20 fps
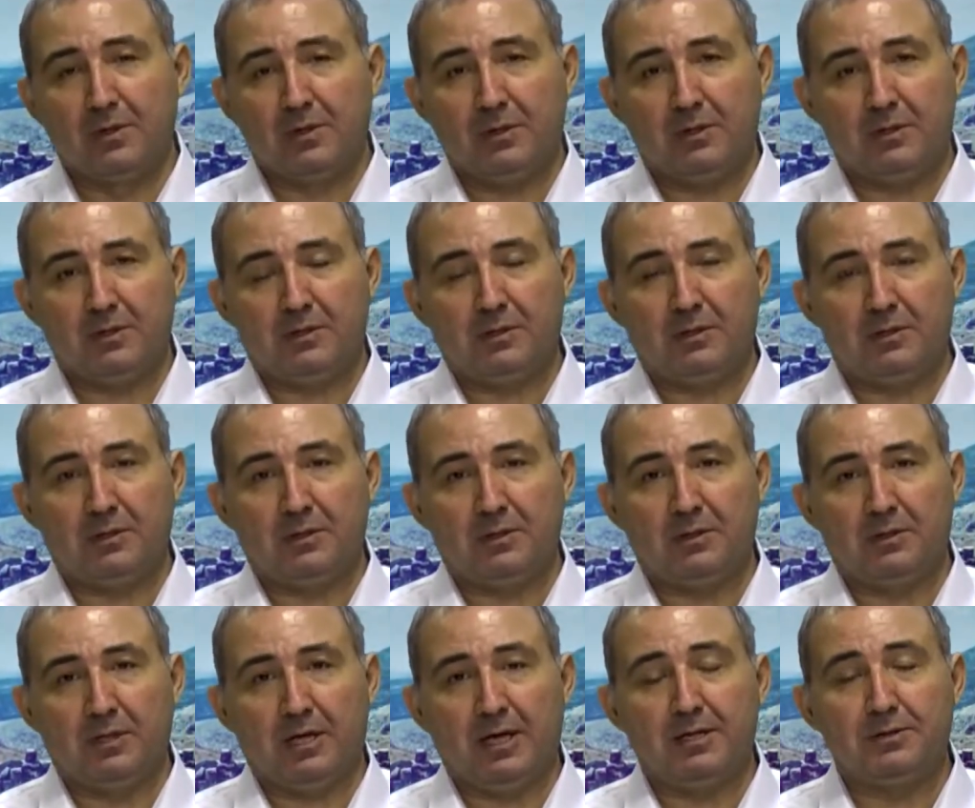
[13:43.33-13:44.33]

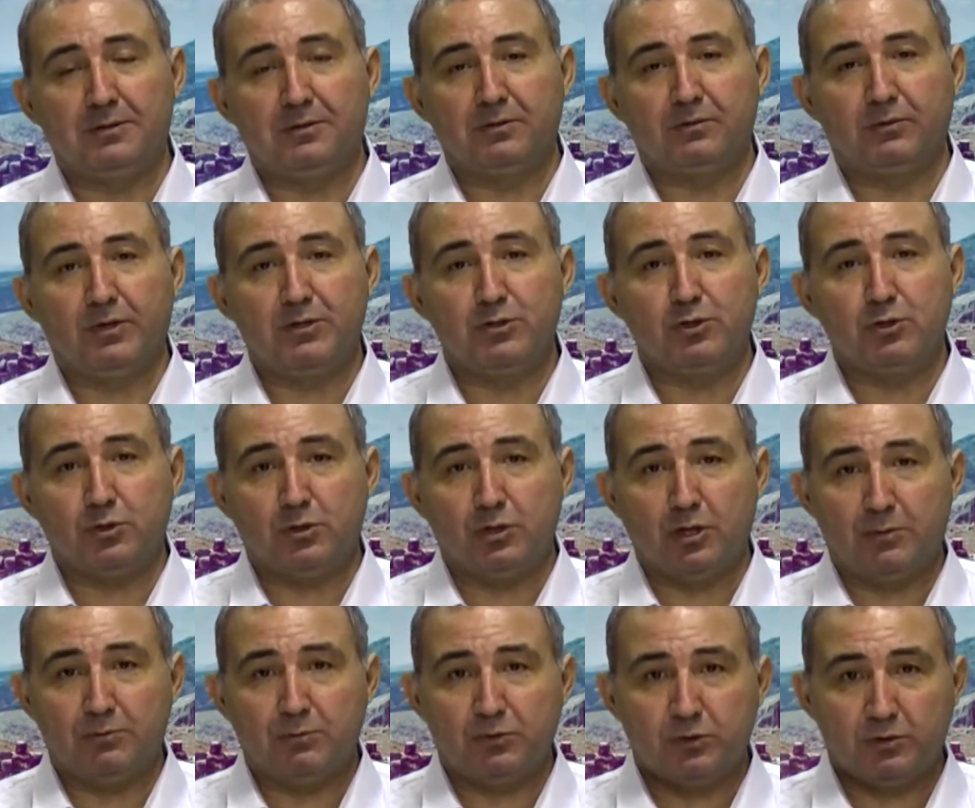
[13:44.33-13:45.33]
And when you
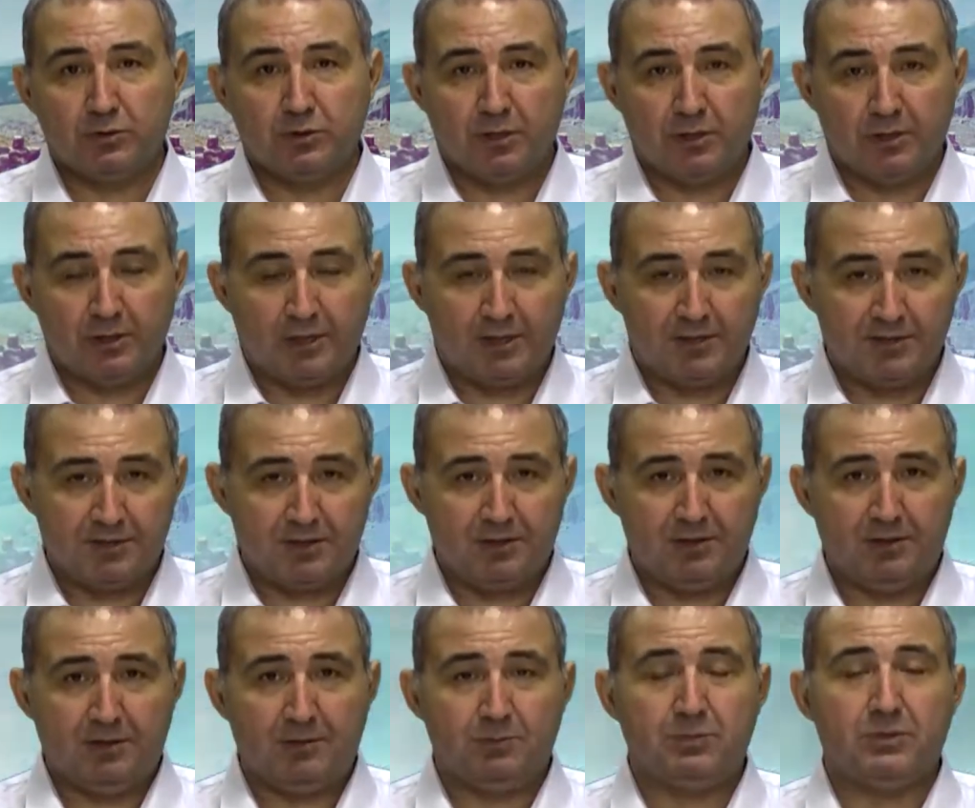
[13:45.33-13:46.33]
come to
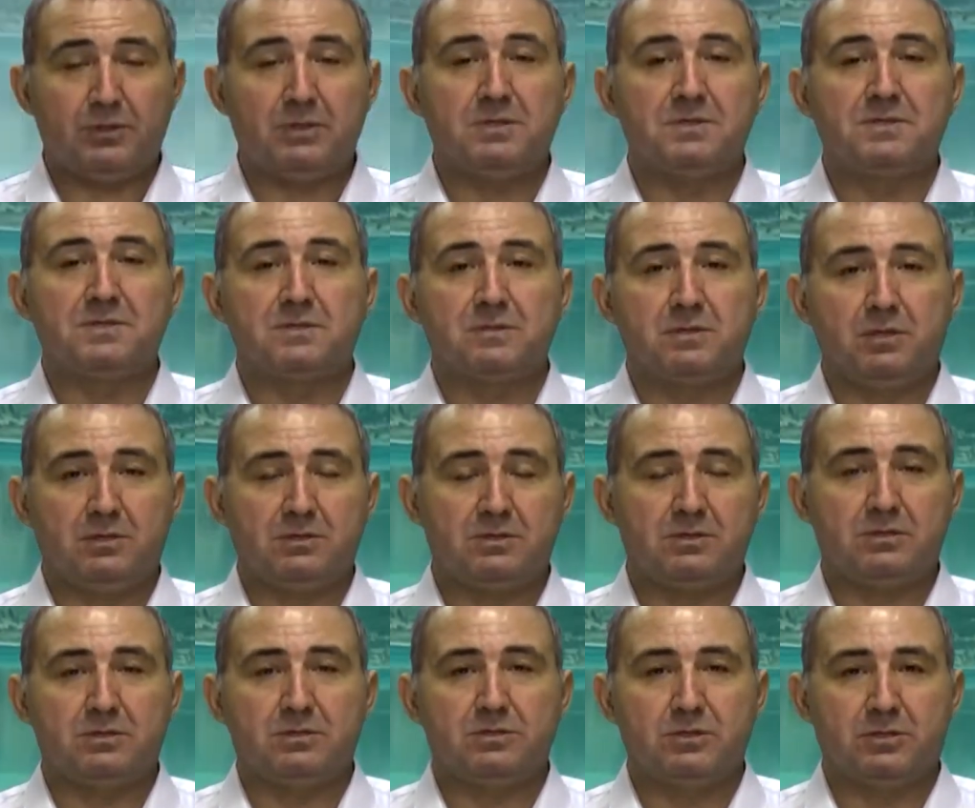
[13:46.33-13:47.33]
Gaziantep, please taste
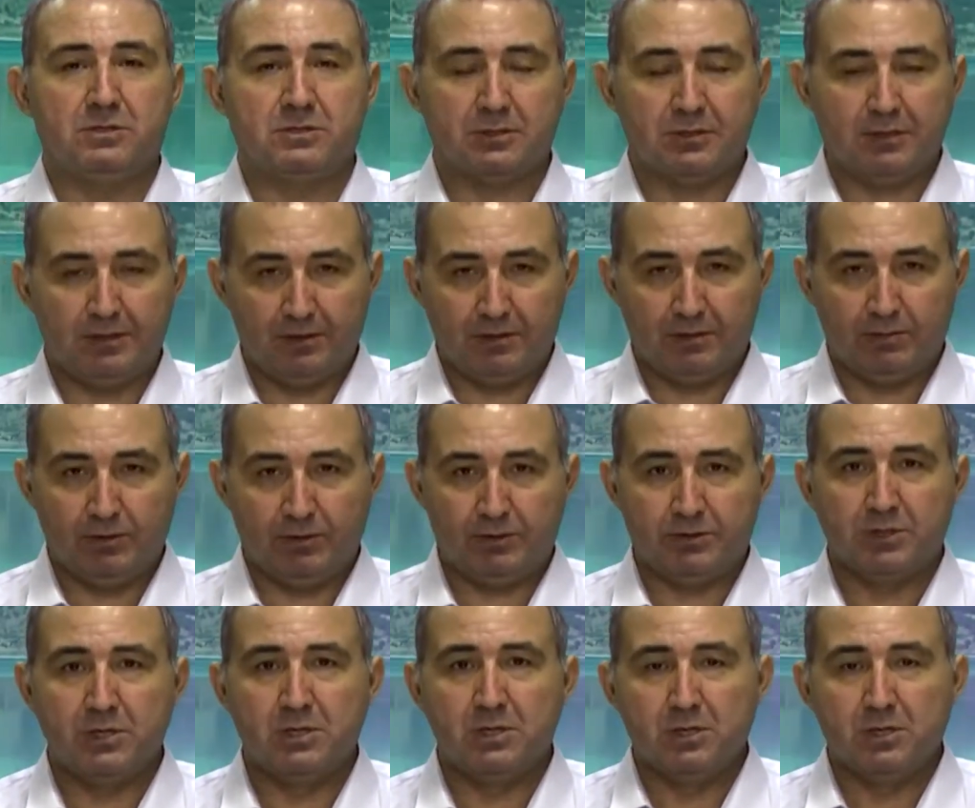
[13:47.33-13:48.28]
just a little bit